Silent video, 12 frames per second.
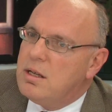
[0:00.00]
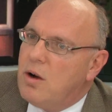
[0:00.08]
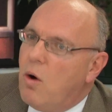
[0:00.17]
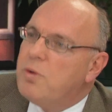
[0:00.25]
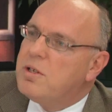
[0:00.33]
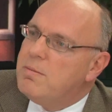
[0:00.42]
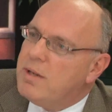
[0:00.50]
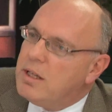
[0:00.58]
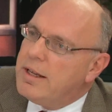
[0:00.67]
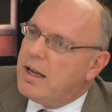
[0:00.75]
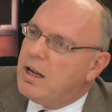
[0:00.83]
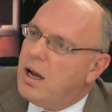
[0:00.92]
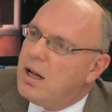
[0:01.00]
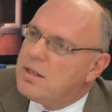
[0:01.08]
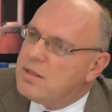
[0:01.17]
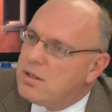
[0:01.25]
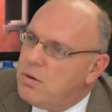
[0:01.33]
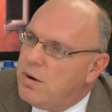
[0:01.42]
ultimately a
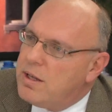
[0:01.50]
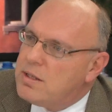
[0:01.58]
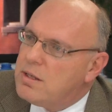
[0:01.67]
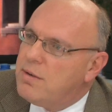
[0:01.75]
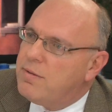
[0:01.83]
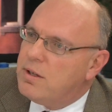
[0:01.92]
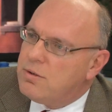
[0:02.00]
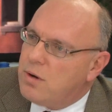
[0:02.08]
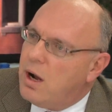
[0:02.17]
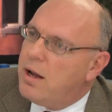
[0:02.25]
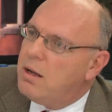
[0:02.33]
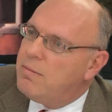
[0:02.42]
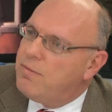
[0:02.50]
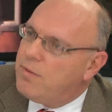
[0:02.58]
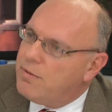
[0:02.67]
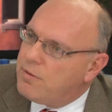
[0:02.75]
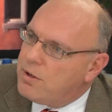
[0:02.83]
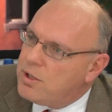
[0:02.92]
consequence of the triumph
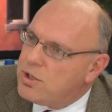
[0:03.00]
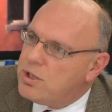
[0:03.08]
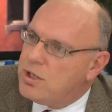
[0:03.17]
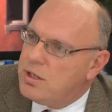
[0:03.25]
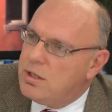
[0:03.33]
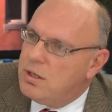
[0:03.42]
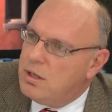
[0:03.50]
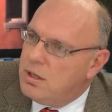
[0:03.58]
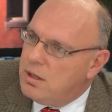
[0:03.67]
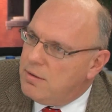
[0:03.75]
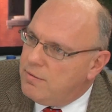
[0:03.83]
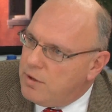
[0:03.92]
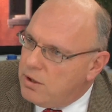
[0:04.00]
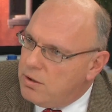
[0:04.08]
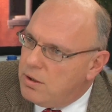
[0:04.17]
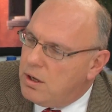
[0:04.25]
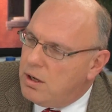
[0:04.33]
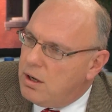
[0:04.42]
of Christian
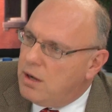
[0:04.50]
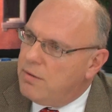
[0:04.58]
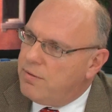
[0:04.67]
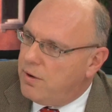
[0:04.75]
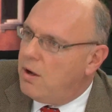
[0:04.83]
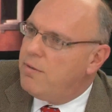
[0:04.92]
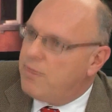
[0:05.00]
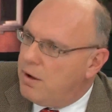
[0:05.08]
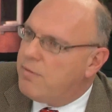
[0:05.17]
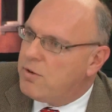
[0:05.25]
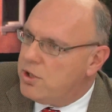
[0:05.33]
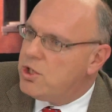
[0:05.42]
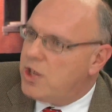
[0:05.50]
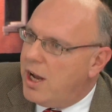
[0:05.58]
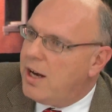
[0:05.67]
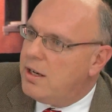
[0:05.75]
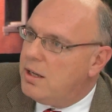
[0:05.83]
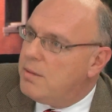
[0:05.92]
view, of
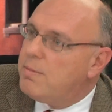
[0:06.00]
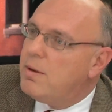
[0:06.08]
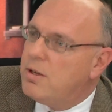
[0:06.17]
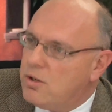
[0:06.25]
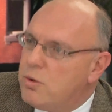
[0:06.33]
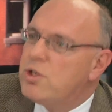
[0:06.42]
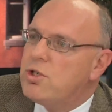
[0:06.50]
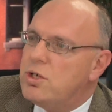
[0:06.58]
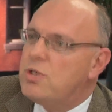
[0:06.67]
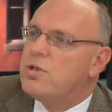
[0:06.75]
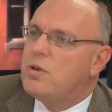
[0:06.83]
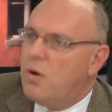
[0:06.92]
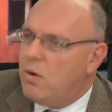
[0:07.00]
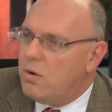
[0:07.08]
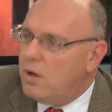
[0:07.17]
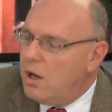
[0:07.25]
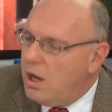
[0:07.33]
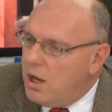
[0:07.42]
Christianity, the Christian soul.
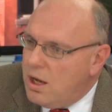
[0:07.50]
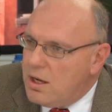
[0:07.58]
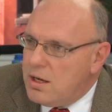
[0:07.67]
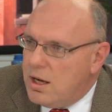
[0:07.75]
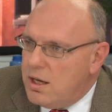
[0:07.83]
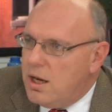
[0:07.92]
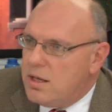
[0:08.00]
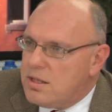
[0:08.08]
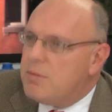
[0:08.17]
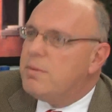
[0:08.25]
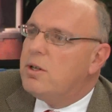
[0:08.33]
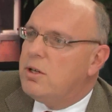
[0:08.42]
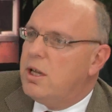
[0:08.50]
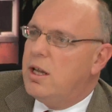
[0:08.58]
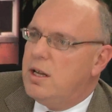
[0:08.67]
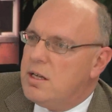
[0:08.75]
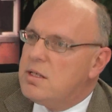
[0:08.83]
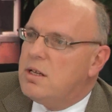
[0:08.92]
And similarly in
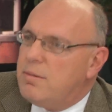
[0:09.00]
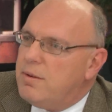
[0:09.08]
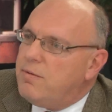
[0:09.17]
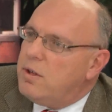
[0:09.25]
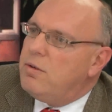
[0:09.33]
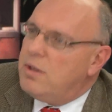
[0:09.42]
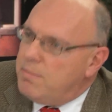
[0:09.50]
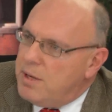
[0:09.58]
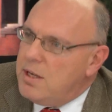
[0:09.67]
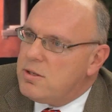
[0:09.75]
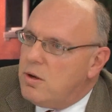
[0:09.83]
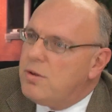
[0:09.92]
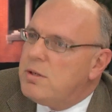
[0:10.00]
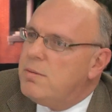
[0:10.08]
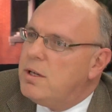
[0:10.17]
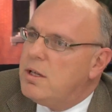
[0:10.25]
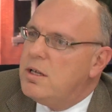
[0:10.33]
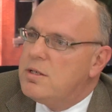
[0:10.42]
Islam, the view that peace
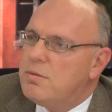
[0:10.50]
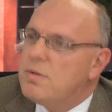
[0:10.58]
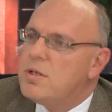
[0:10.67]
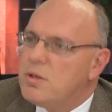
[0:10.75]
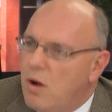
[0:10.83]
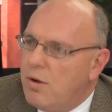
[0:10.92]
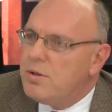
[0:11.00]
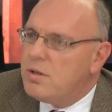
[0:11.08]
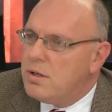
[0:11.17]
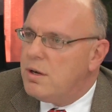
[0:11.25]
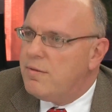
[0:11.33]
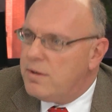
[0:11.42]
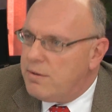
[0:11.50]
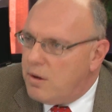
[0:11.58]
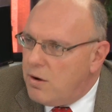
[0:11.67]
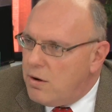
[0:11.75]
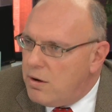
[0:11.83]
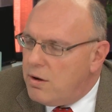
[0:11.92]
ultimately is a result of
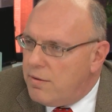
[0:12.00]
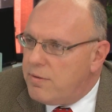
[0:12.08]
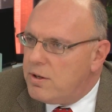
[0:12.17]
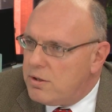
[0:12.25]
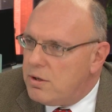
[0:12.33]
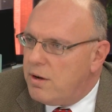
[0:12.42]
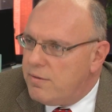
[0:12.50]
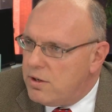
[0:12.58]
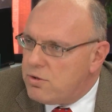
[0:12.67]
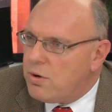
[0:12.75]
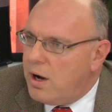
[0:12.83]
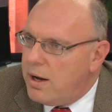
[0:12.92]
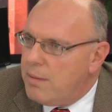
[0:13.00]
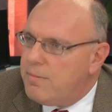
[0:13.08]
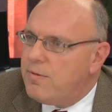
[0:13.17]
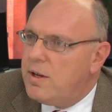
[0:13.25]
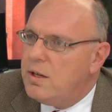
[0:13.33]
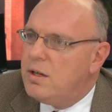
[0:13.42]
the
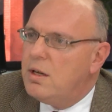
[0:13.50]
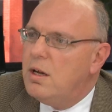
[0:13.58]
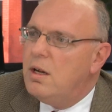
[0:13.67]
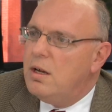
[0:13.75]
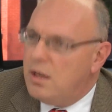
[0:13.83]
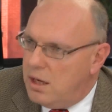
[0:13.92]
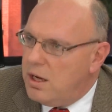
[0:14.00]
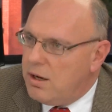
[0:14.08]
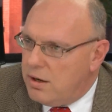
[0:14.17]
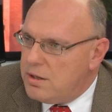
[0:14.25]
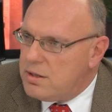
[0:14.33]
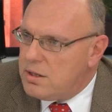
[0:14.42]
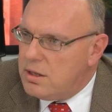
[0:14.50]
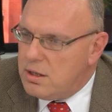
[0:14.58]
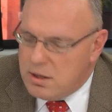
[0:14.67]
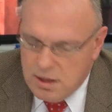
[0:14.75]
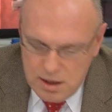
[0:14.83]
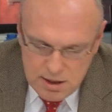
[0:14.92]
triumph and adherence
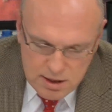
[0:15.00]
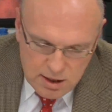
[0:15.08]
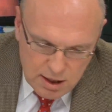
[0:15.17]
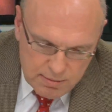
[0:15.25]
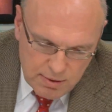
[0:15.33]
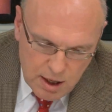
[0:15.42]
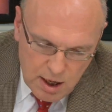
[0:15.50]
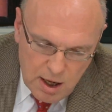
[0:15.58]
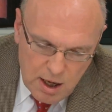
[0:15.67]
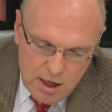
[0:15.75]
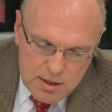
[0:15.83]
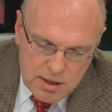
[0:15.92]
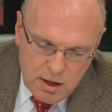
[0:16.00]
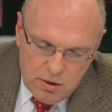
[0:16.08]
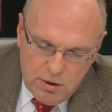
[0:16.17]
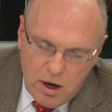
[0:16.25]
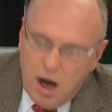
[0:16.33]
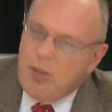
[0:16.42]
to Islam.
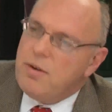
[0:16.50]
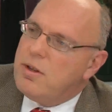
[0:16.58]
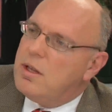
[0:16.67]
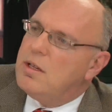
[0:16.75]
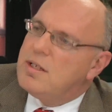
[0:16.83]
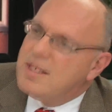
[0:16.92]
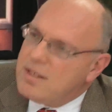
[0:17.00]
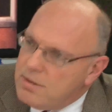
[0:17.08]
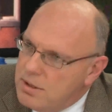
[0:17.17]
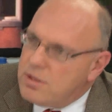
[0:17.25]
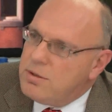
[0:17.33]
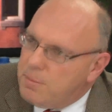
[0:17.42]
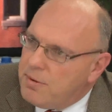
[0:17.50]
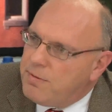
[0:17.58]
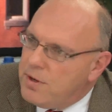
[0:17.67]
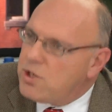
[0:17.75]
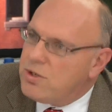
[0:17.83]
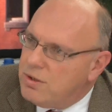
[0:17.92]
So other than the
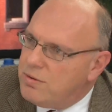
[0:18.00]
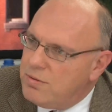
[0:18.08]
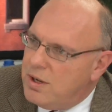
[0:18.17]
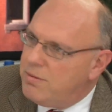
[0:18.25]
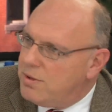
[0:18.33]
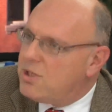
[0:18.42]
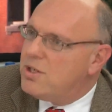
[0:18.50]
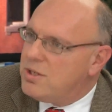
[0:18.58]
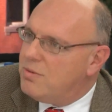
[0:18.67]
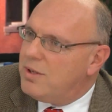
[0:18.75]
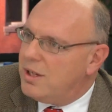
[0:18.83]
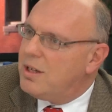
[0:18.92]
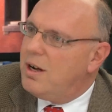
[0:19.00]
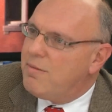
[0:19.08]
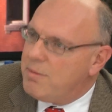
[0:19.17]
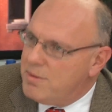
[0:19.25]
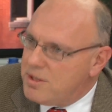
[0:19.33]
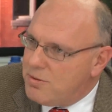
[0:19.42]
superficial one, which is the one that
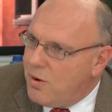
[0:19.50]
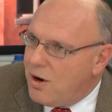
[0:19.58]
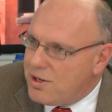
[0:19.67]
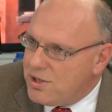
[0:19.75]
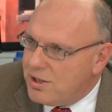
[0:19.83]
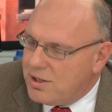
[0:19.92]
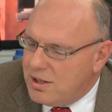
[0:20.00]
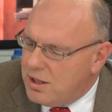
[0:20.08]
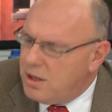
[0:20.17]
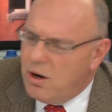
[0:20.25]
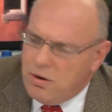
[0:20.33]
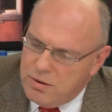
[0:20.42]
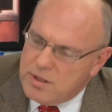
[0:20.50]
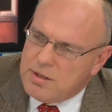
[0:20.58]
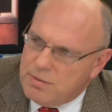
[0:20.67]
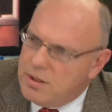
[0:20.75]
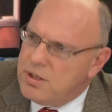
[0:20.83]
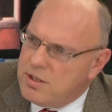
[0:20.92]
governs Washington, that, oh, it's a
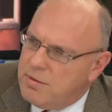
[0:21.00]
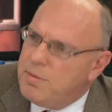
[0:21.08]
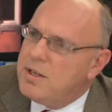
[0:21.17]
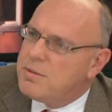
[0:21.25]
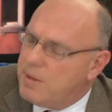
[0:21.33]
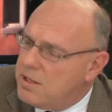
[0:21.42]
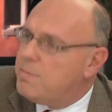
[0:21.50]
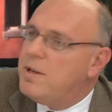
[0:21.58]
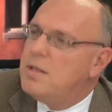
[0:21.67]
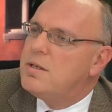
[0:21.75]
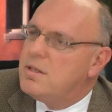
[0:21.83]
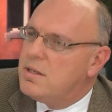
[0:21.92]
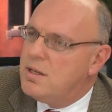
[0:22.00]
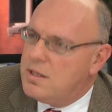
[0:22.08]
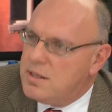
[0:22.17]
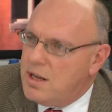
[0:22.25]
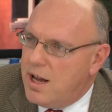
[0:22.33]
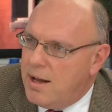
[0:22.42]
religion of peace because peace is in
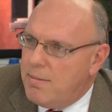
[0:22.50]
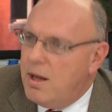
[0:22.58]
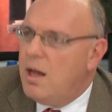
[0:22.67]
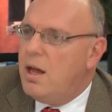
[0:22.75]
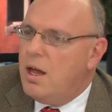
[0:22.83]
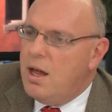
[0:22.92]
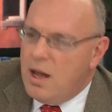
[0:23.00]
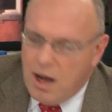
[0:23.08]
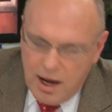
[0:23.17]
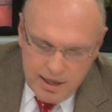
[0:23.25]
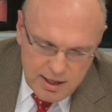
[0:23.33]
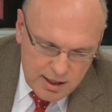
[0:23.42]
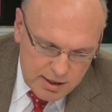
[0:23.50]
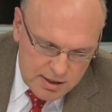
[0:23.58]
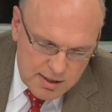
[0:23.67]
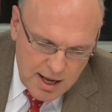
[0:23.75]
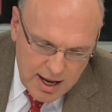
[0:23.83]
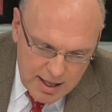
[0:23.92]
its name, I think
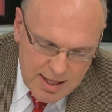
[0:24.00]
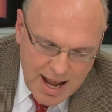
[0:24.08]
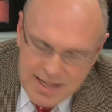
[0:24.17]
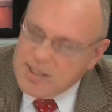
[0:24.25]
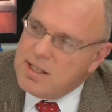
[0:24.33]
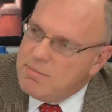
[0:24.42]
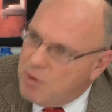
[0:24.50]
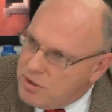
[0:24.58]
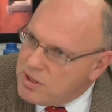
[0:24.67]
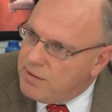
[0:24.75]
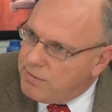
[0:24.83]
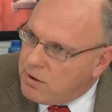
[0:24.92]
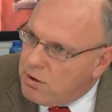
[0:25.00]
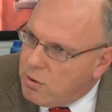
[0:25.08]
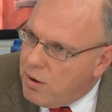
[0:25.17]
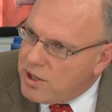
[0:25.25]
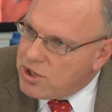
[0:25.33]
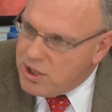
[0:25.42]
that's the most difficult
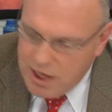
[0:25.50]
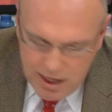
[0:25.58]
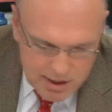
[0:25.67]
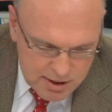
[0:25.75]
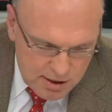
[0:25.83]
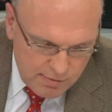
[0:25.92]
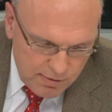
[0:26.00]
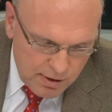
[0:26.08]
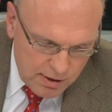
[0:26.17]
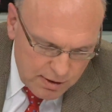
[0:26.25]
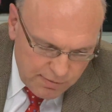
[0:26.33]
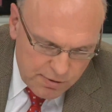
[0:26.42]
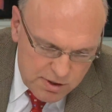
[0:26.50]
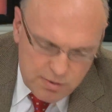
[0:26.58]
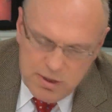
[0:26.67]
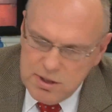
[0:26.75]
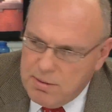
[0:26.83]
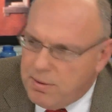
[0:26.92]
question to ask. The first
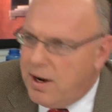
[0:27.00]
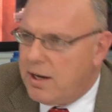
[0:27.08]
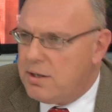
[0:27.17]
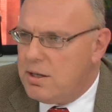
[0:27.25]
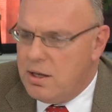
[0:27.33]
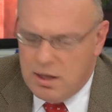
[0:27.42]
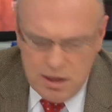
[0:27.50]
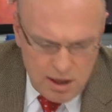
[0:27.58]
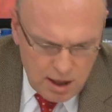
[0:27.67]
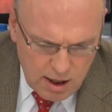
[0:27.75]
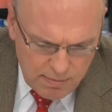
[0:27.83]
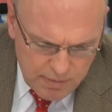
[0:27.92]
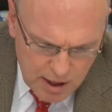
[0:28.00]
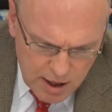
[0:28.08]
one is the